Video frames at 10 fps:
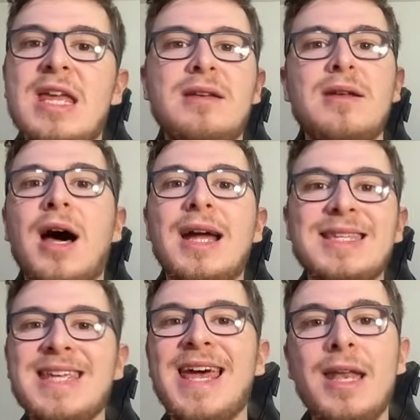9,
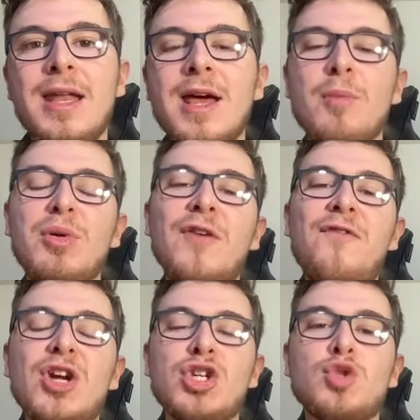10, but the
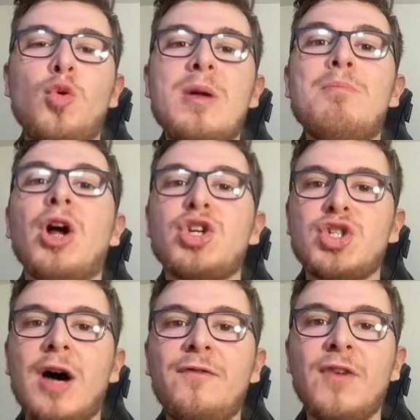fixtures will be much
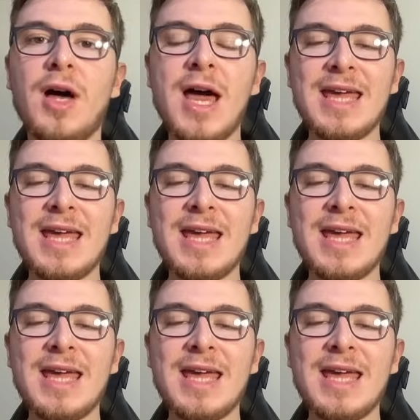tougher,